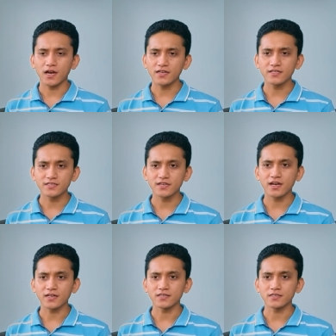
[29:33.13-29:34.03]
I
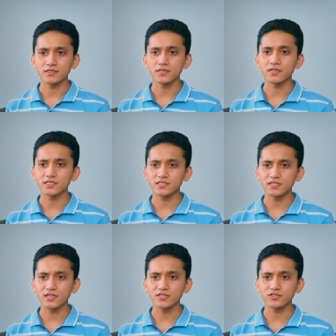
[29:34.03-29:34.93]
decide the
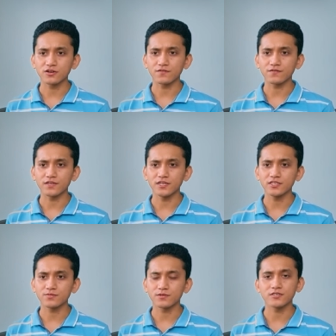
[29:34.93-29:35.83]
destination of
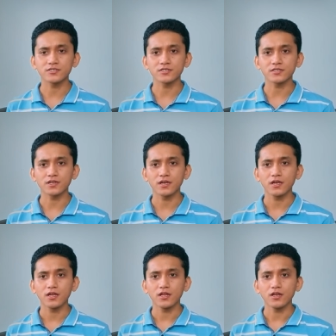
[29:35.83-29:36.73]
each person,
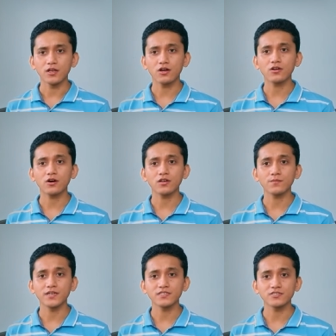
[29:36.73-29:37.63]
not on
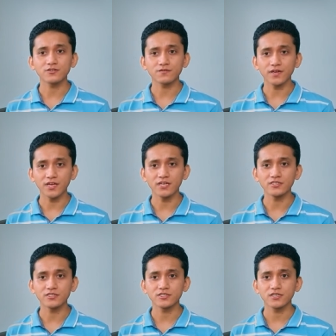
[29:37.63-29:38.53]
the basis of
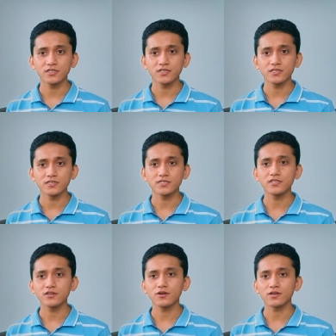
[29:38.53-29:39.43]
age,
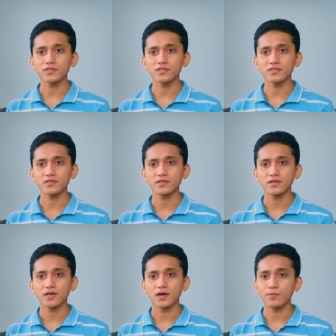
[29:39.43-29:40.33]
seniority,
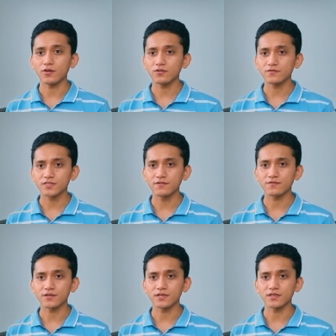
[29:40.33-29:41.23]
amount of
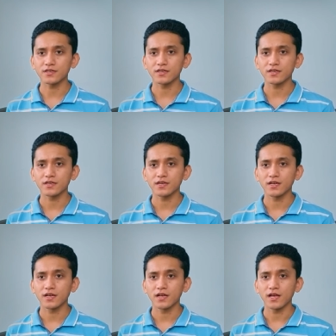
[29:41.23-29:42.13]
suffering,
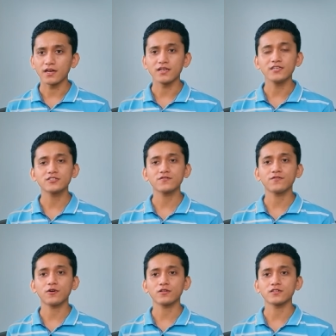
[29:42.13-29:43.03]
and least
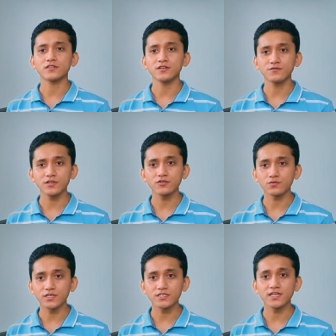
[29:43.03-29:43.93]
of all the degree
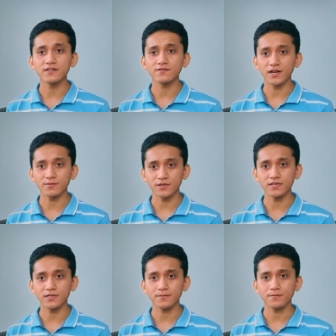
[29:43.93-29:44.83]
to which they invite
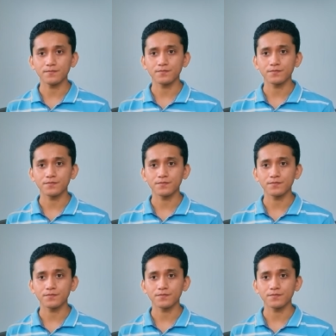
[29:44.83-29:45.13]
pity,